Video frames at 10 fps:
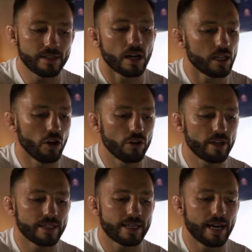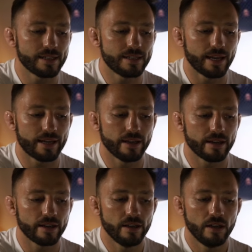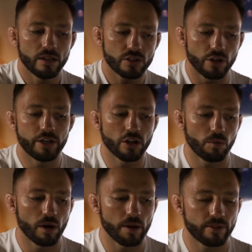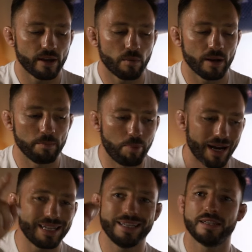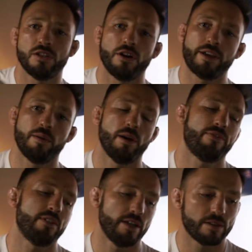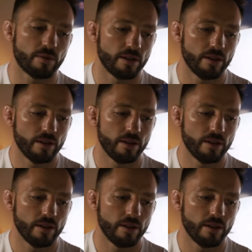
inside low kick to counter that kick. So he got away with that one, but he does not get away with the next one.